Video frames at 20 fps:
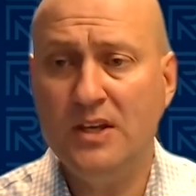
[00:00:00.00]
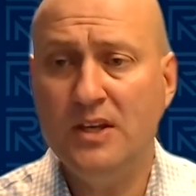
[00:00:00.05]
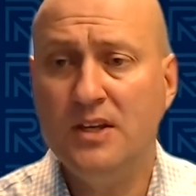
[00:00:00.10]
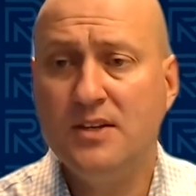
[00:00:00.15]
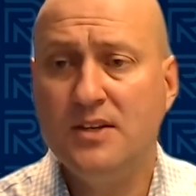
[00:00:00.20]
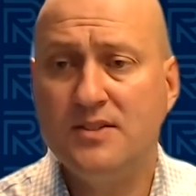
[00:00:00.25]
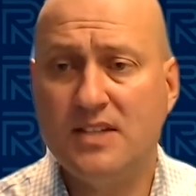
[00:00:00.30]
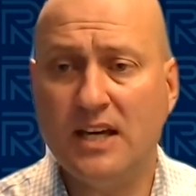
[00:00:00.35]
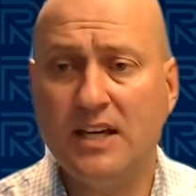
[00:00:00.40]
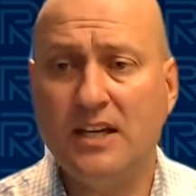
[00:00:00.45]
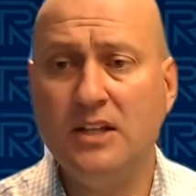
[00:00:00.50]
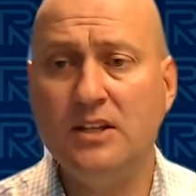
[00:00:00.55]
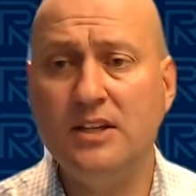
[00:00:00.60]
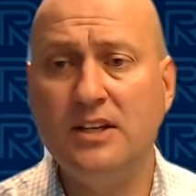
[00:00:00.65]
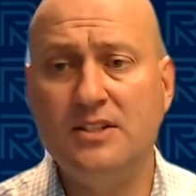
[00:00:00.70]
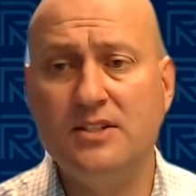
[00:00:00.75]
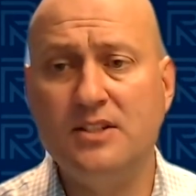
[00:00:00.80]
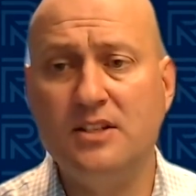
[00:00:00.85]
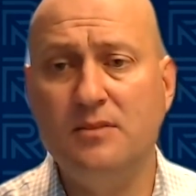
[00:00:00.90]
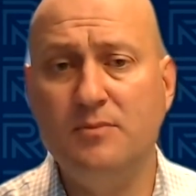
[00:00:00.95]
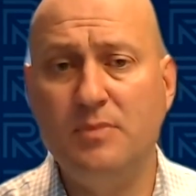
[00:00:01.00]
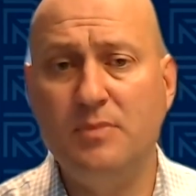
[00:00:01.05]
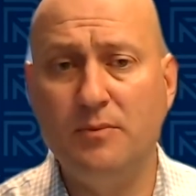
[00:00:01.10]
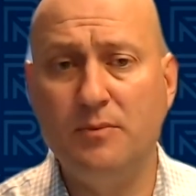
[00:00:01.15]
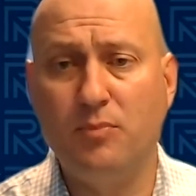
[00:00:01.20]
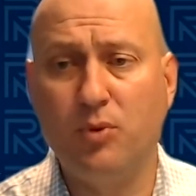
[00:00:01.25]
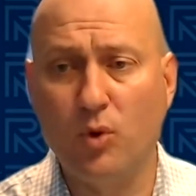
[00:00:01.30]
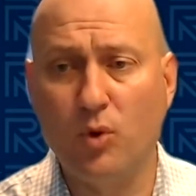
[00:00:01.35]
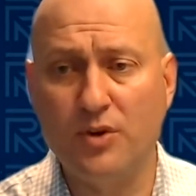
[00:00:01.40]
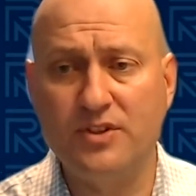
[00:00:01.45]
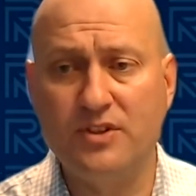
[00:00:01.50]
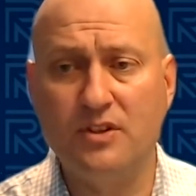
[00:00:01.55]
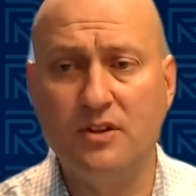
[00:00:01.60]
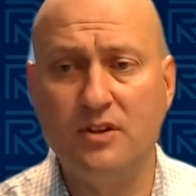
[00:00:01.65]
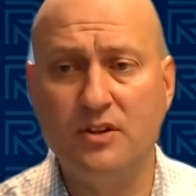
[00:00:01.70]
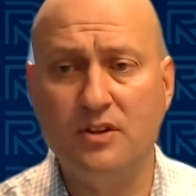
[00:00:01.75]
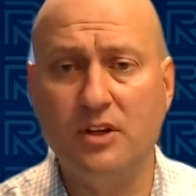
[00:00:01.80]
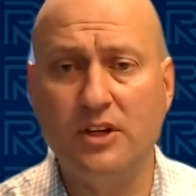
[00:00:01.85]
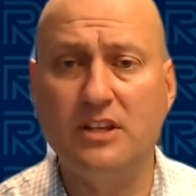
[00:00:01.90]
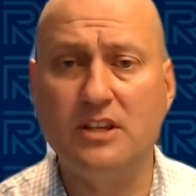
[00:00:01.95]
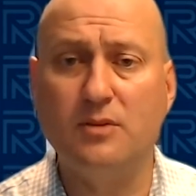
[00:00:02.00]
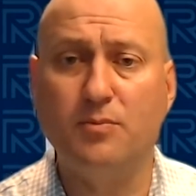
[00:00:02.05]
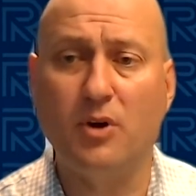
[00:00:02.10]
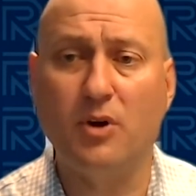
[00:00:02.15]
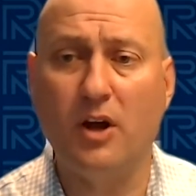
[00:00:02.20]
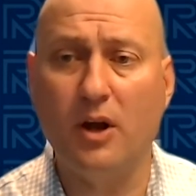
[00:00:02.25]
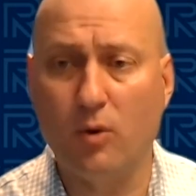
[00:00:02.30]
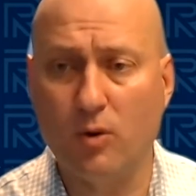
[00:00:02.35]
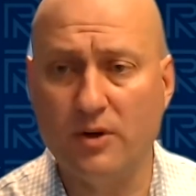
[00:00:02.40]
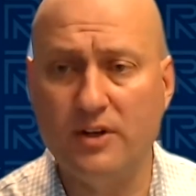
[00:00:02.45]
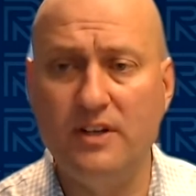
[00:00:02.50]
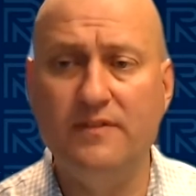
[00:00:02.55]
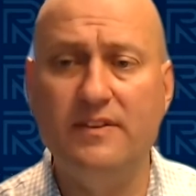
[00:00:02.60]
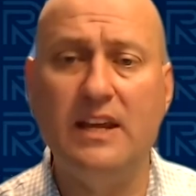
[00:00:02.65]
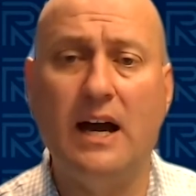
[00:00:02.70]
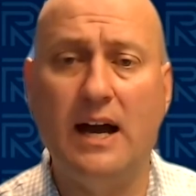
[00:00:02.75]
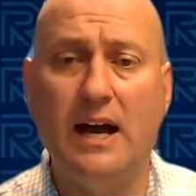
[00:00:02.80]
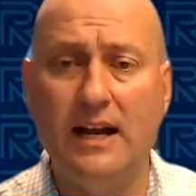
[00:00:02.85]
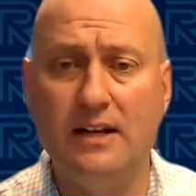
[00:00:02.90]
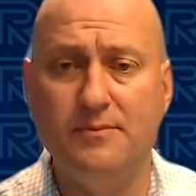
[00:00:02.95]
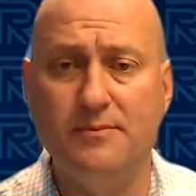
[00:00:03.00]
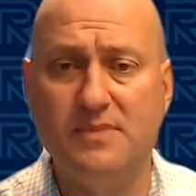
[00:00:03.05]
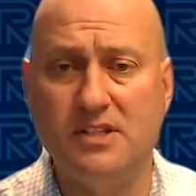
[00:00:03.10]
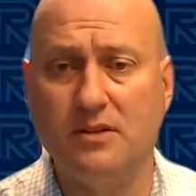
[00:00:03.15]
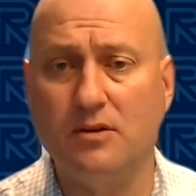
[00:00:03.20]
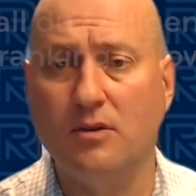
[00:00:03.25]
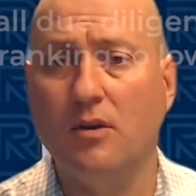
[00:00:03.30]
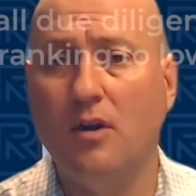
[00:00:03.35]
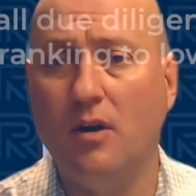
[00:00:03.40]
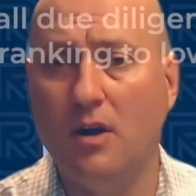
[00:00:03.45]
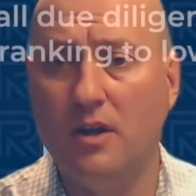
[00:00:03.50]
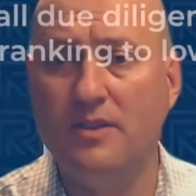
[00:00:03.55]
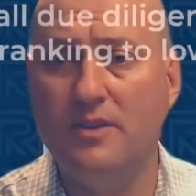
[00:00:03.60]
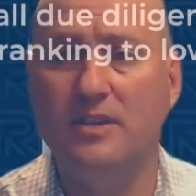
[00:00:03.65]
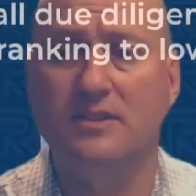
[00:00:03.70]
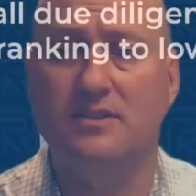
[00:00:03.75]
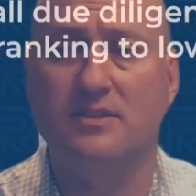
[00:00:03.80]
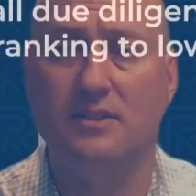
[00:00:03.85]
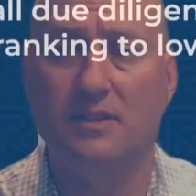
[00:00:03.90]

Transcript: Secondly, it's going to be important to look at the priority of the items that are on this